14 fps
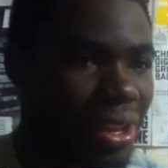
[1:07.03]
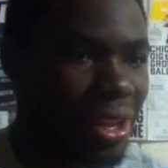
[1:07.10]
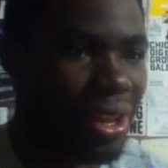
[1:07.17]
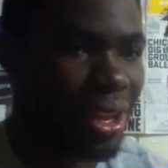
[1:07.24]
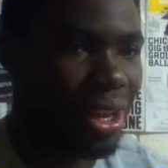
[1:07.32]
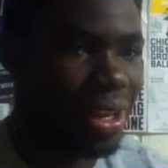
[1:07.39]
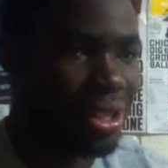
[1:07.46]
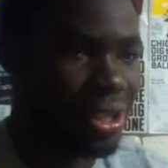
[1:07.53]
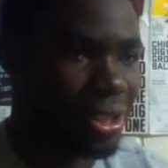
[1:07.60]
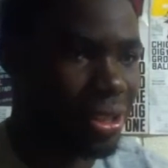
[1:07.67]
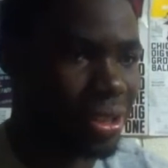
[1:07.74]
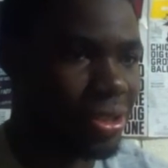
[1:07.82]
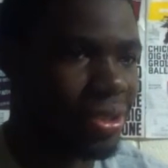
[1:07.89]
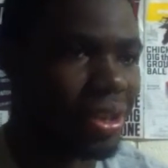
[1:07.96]
It kind of
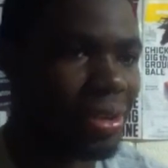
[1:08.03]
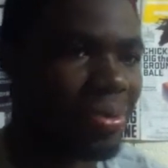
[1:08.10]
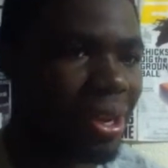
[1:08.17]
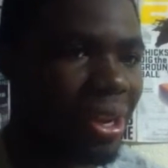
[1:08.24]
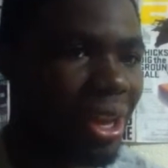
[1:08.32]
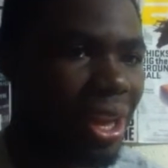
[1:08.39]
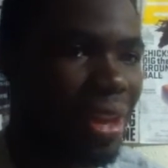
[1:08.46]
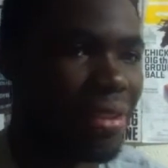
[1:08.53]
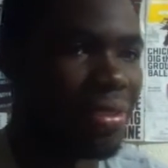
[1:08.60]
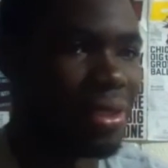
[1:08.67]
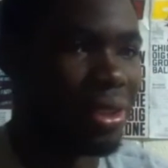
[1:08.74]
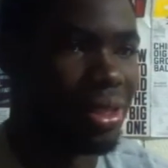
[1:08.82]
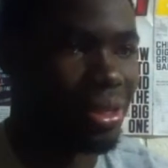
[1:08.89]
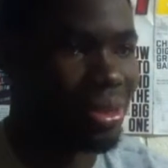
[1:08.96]
constricted my life
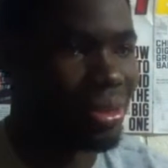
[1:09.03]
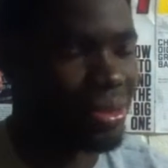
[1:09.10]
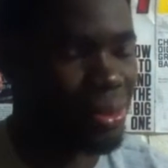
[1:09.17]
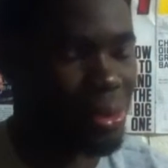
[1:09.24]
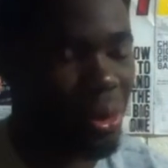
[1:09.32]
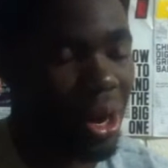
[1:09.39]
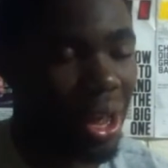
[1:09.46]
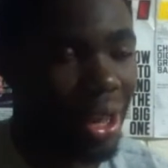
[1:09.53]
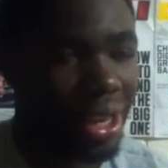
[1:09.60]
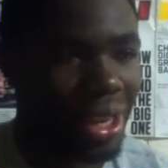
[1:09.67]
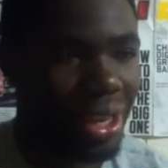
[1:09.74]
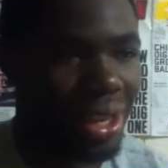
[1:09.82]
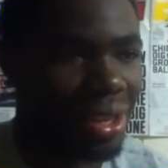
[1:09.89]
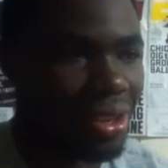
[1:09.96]
with what I
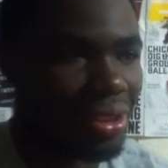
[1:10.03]
could eat.